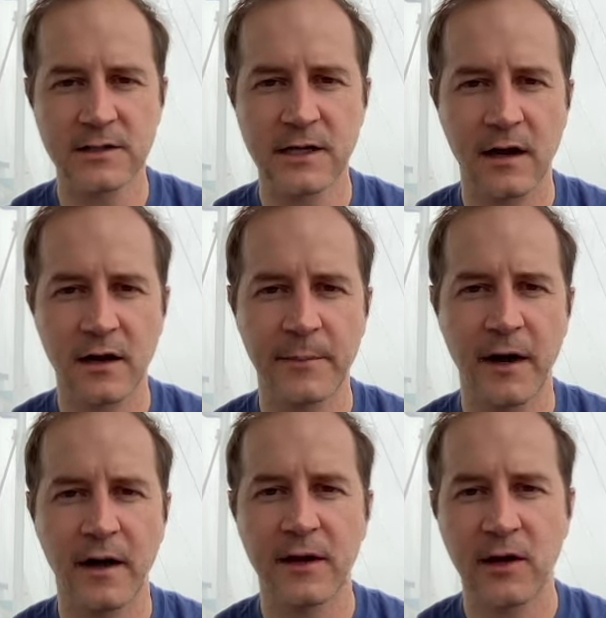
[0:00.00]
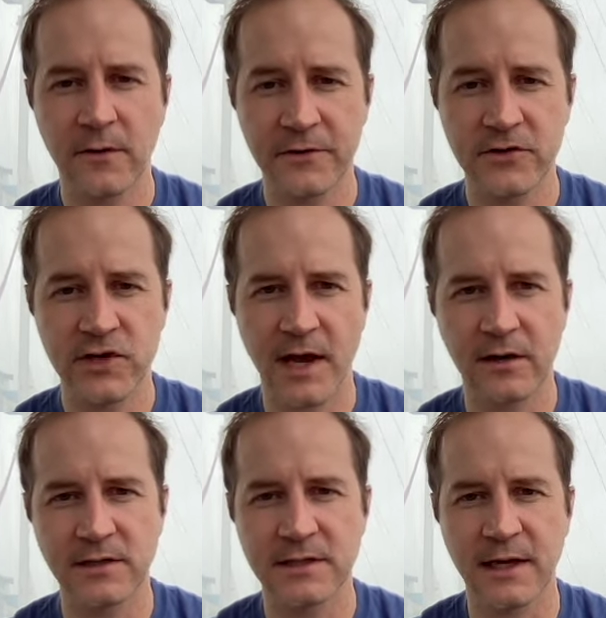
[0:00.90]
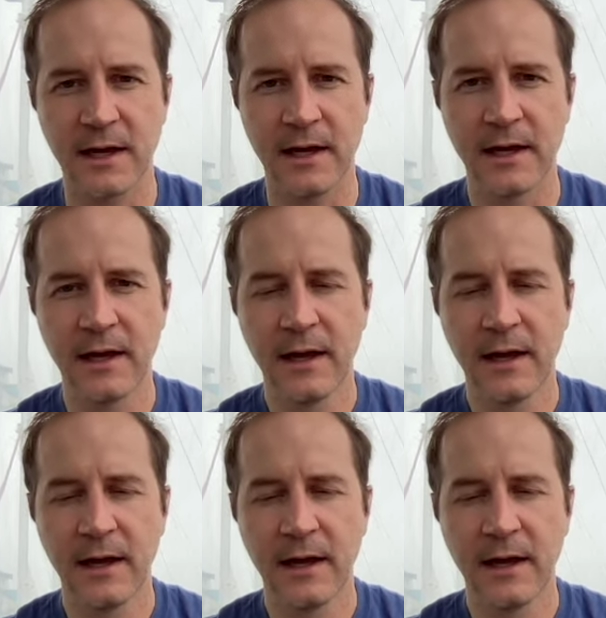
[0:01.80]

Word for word: talk about here on this channel today,